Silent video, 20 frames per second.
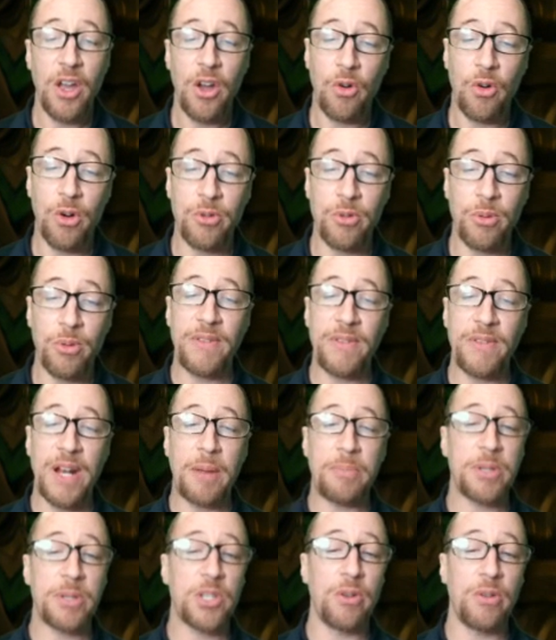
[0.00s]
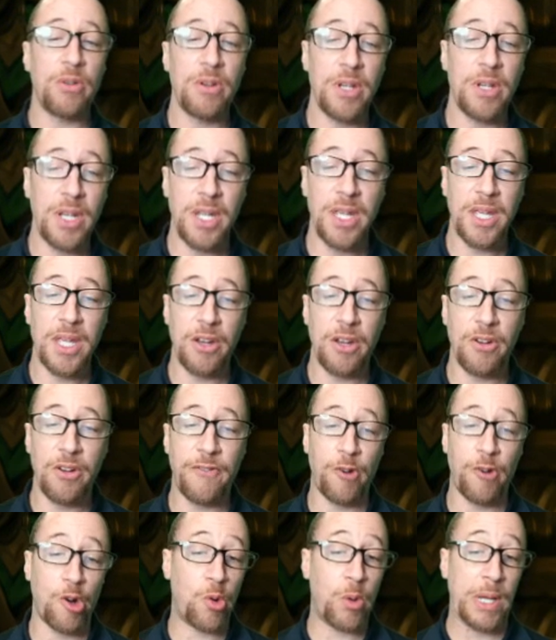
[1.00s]
Or do I have an opportunity here
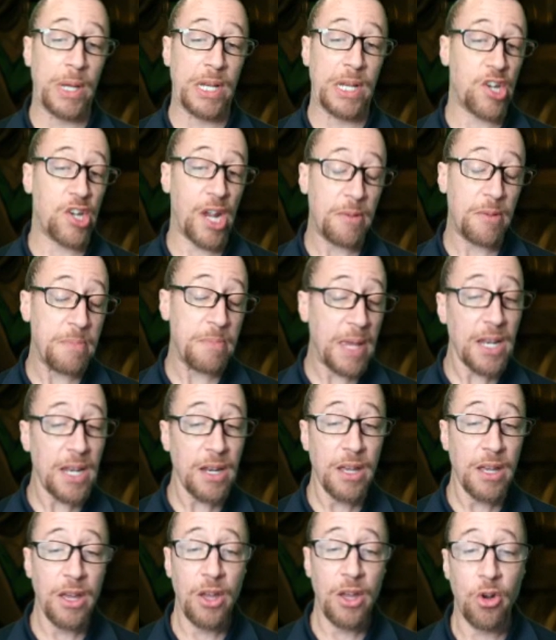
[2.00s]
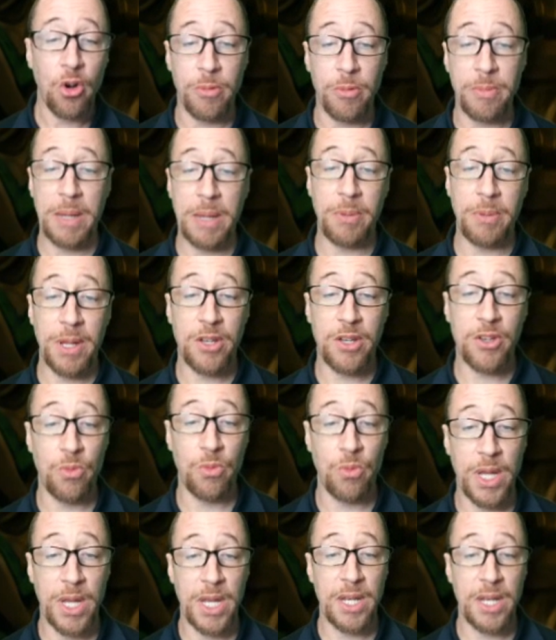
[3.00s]
for a quick checkmate? Or maybe to
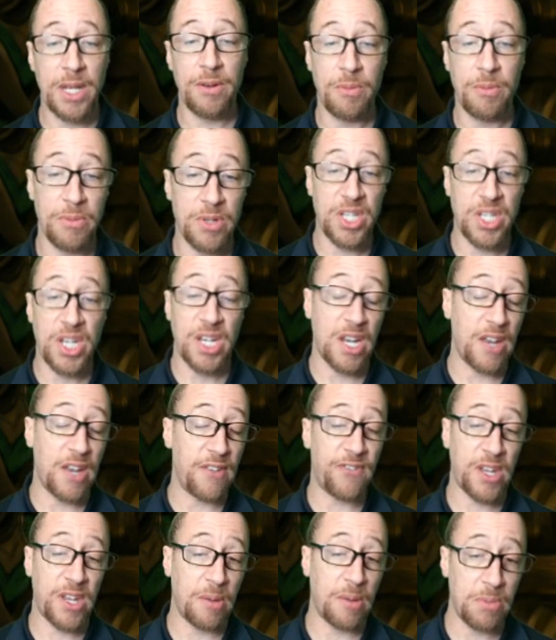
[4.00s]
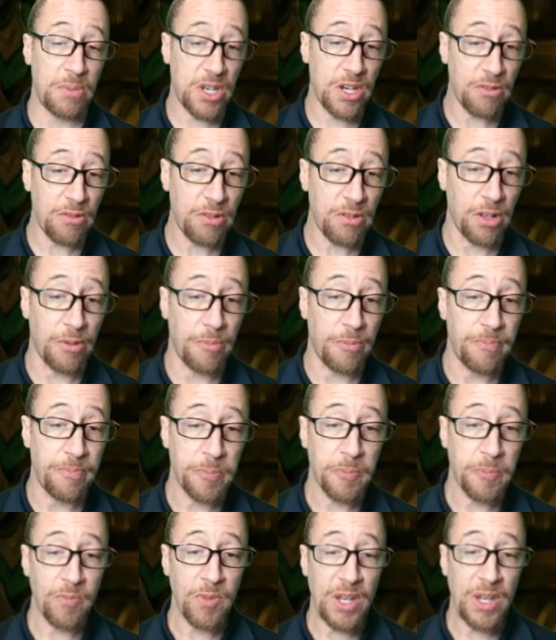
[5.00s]
win significant material?
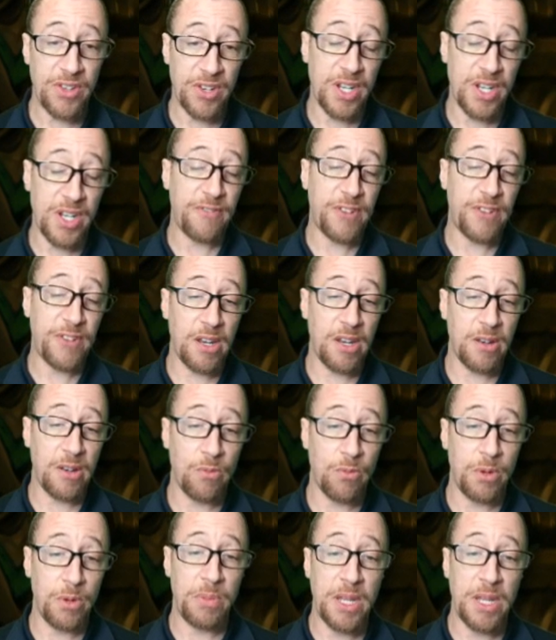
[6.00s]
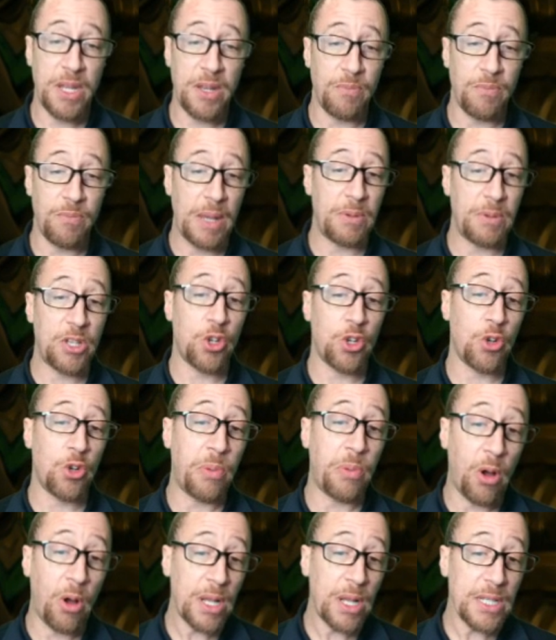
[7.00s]
Significant would be maybe 2
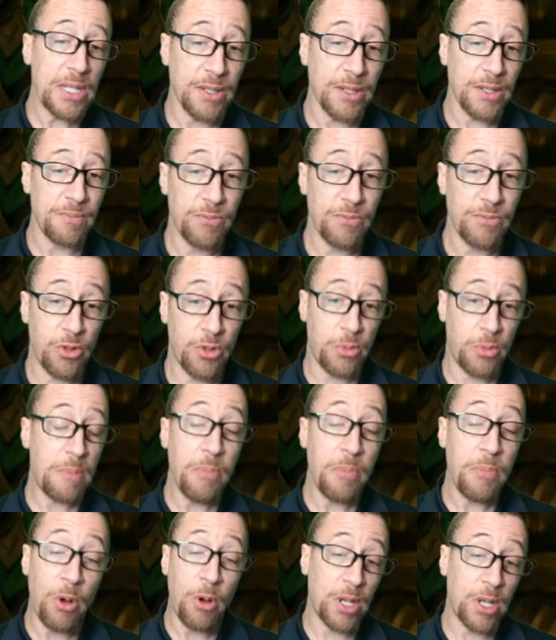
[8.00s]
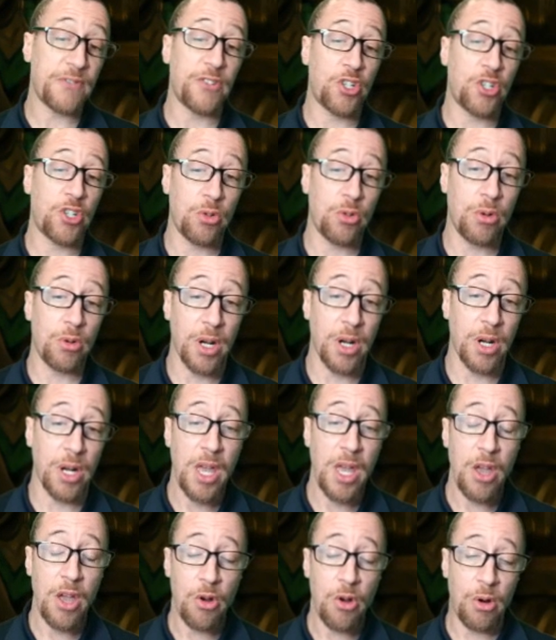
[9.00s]
pawns, 3 pawns for sure,
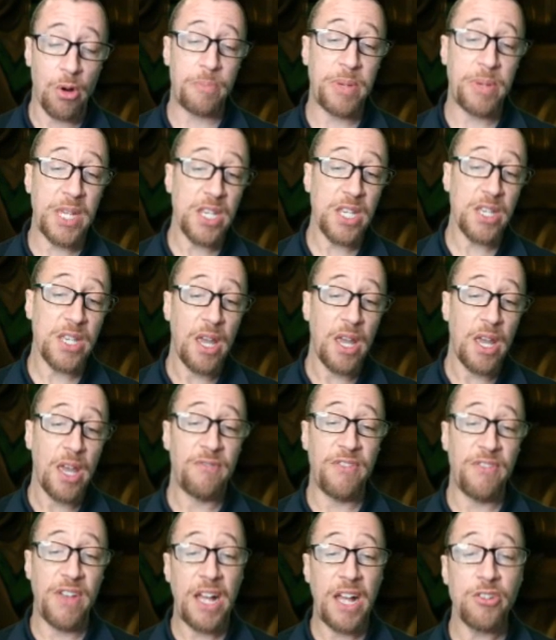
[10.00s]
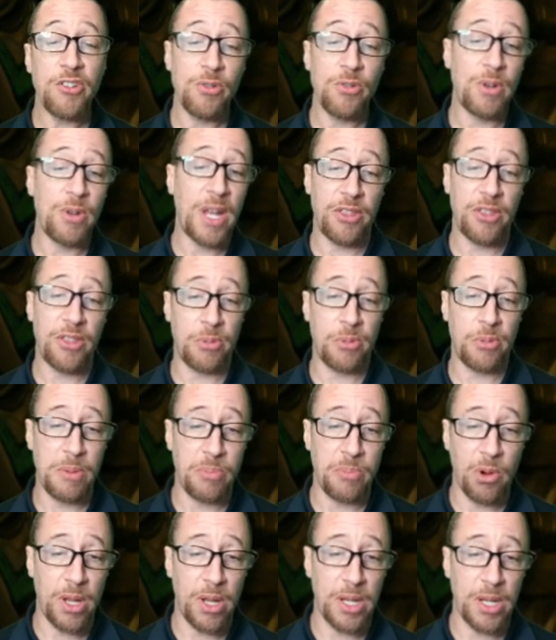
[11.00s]
or a piece valued at 3
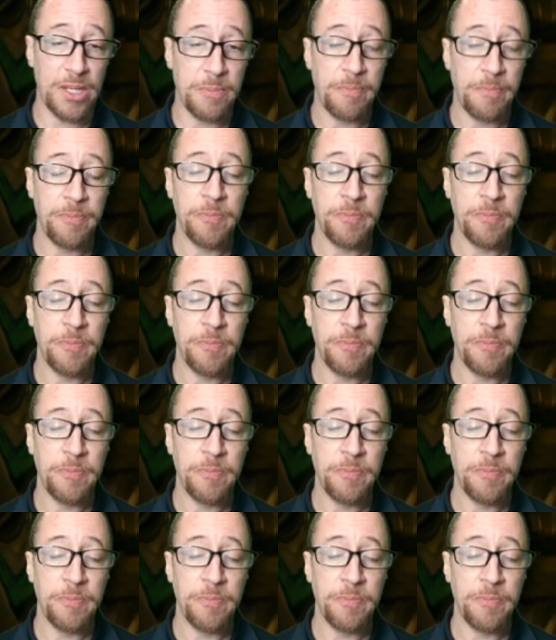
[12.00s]
pawns.